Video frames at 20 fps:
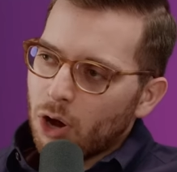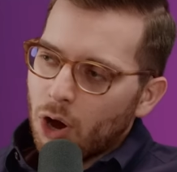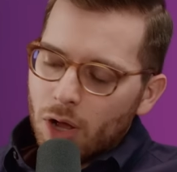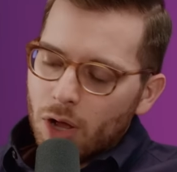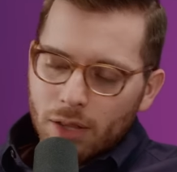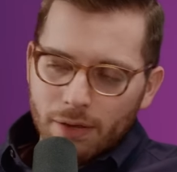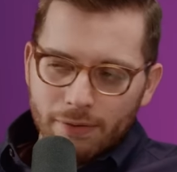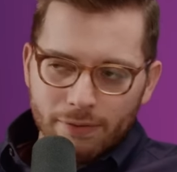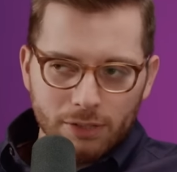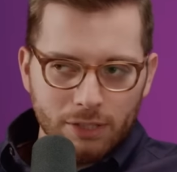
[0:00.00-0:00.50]

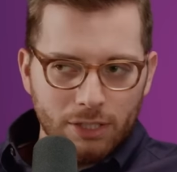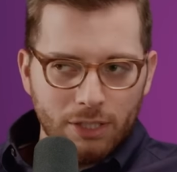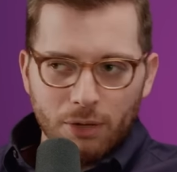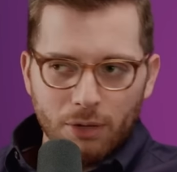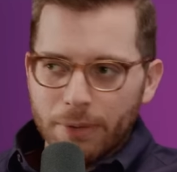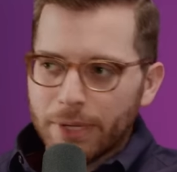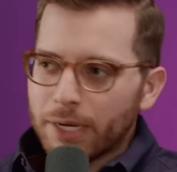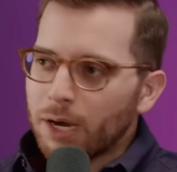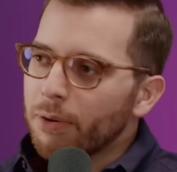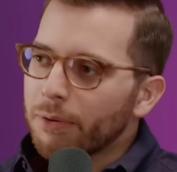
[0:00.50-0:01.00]
Olive's
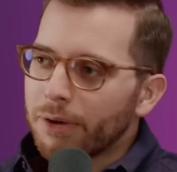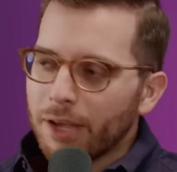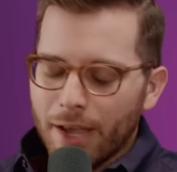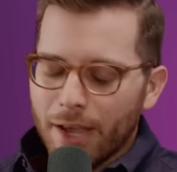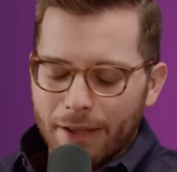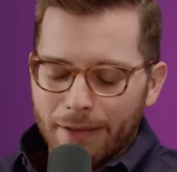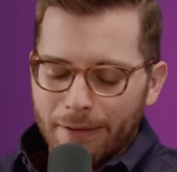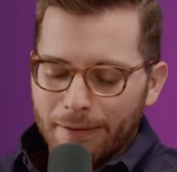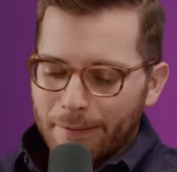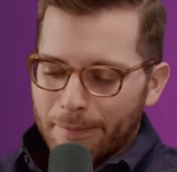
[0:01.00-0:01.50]
doing
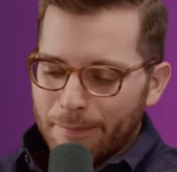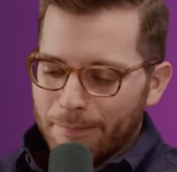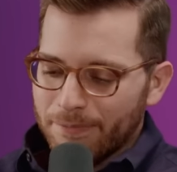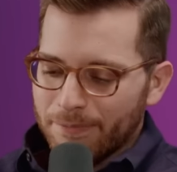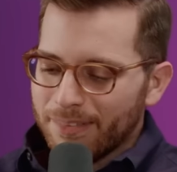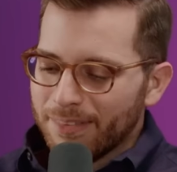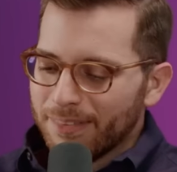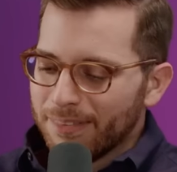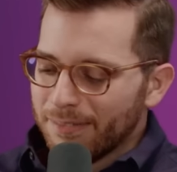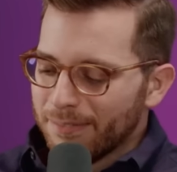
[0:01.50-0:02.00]
okay
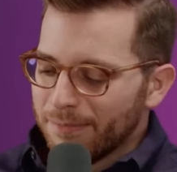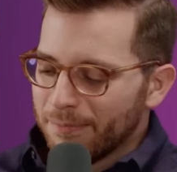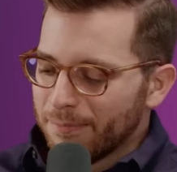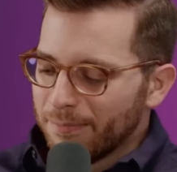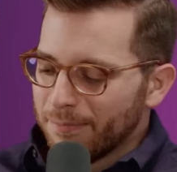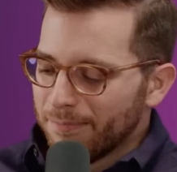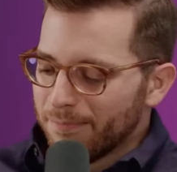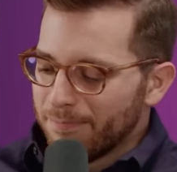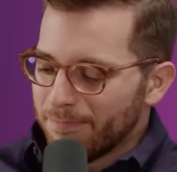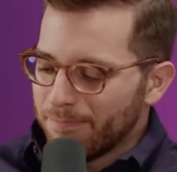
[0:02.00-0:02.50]

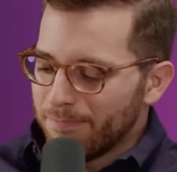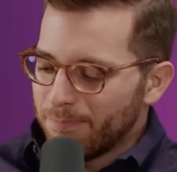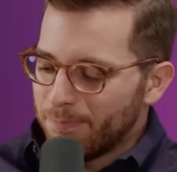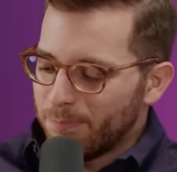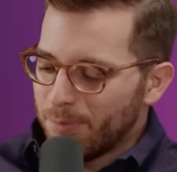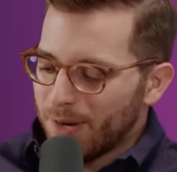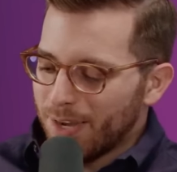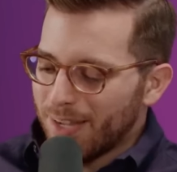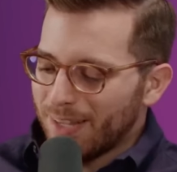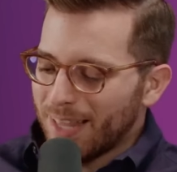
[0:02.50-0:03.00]

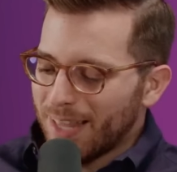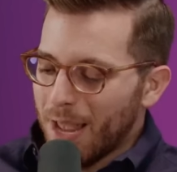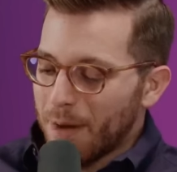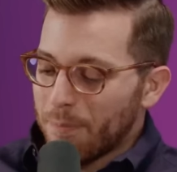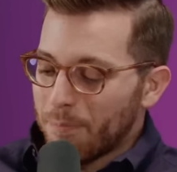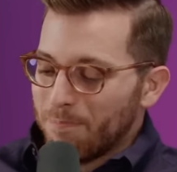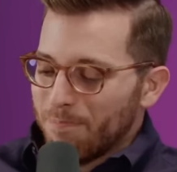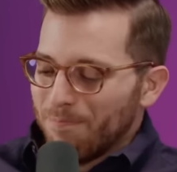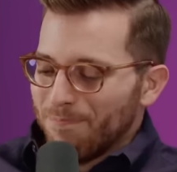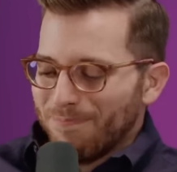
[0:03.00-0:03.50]
but that
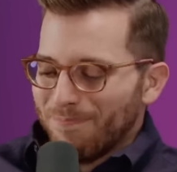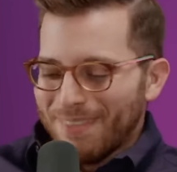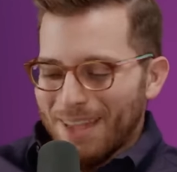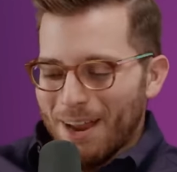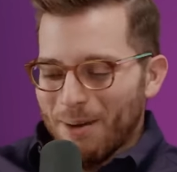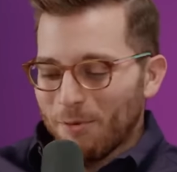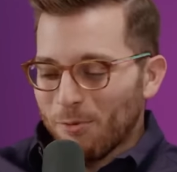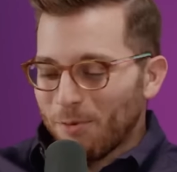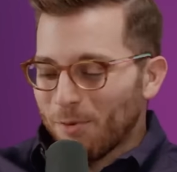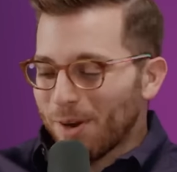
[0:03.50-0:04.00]
that
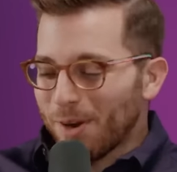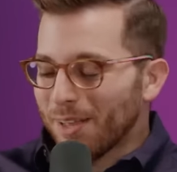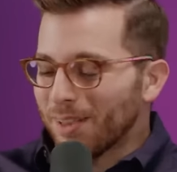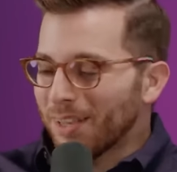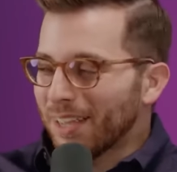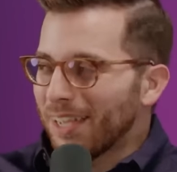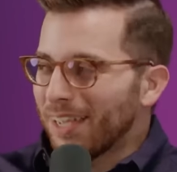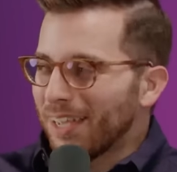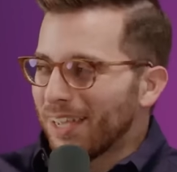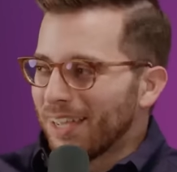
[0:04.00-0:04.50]

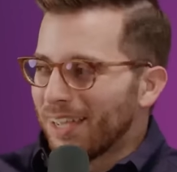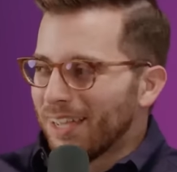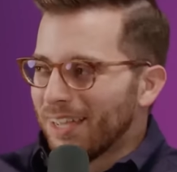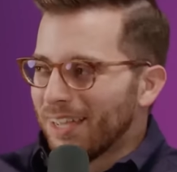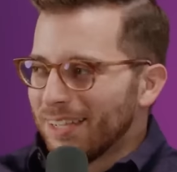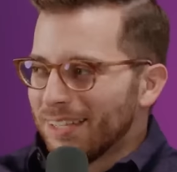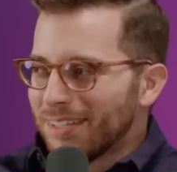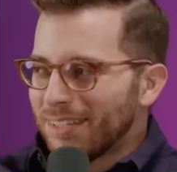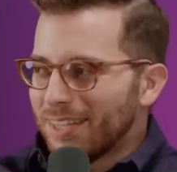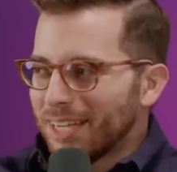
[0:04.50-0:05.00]
really
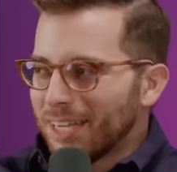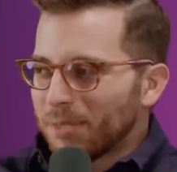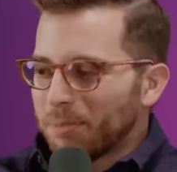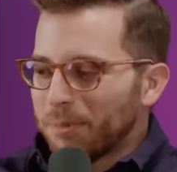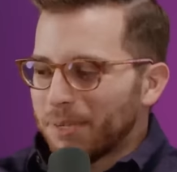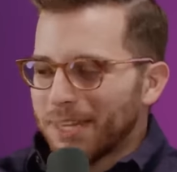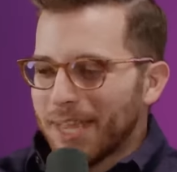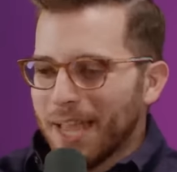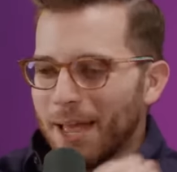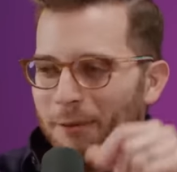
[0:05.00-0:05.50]
takes
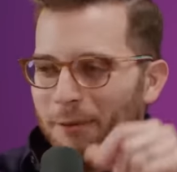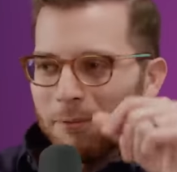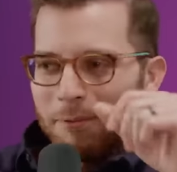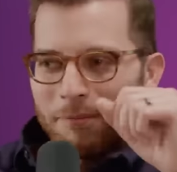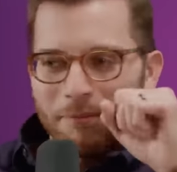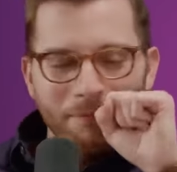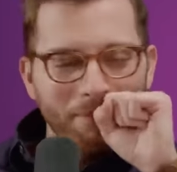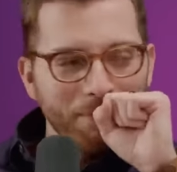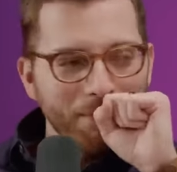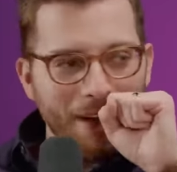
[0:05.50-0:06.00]
me down.
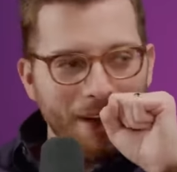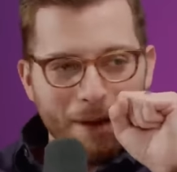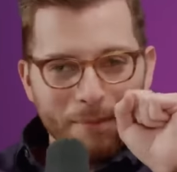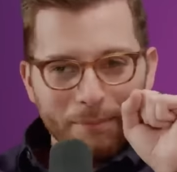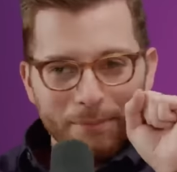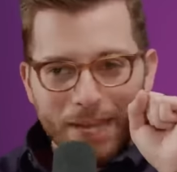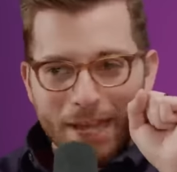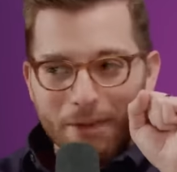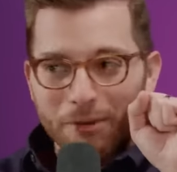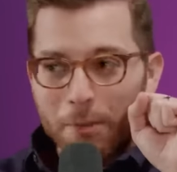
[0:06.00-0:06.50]
Where I'm
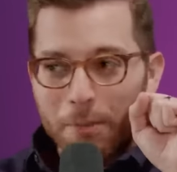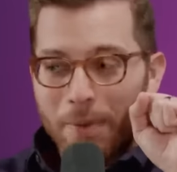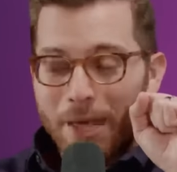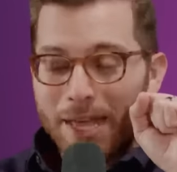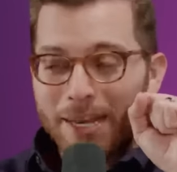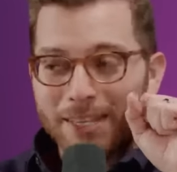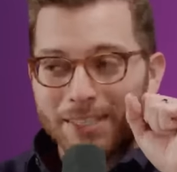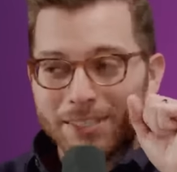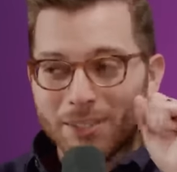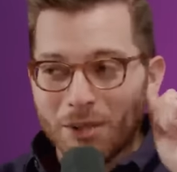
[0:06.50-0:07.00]
you down at? to
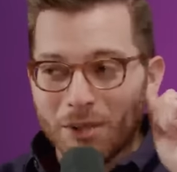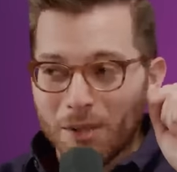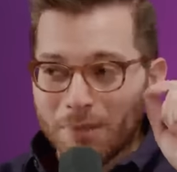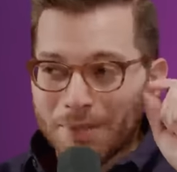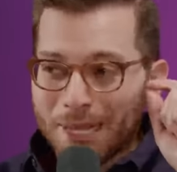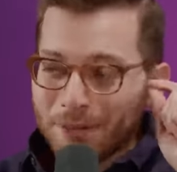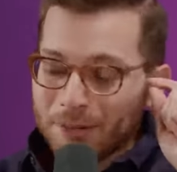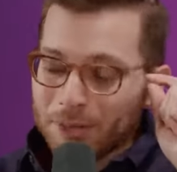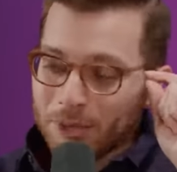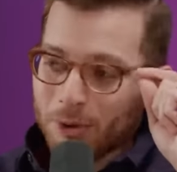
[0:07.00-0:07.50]
pennies, y'all. I'm
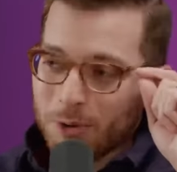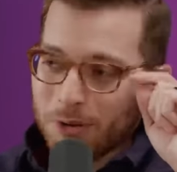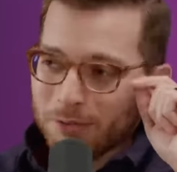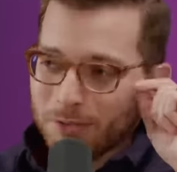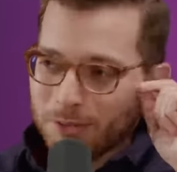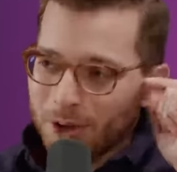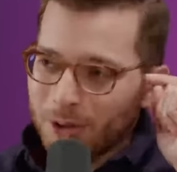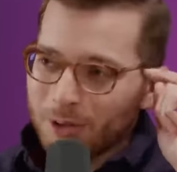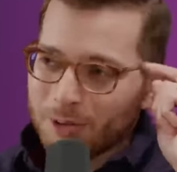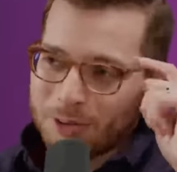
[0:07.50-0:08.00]
down to twelve
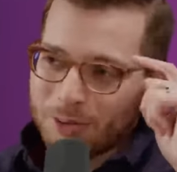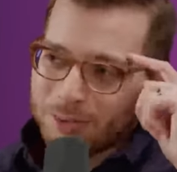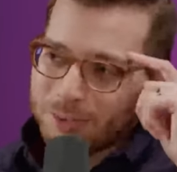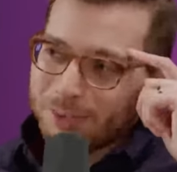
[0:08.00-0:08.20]
dollars.